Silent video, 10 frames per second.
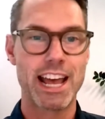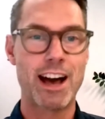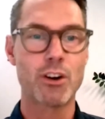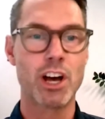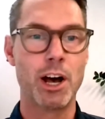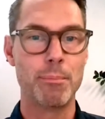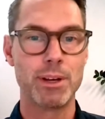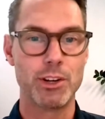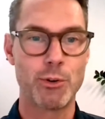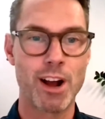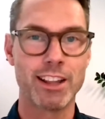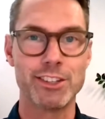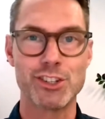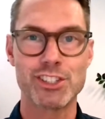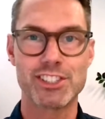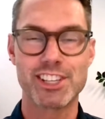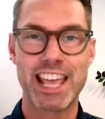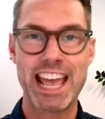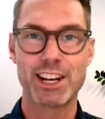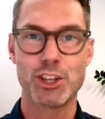how come neurologists
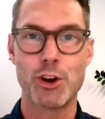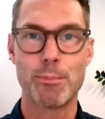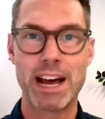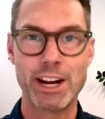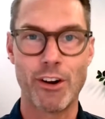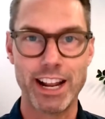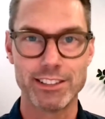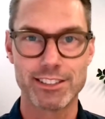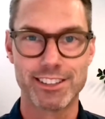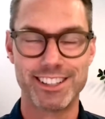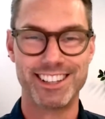can't cure migraines?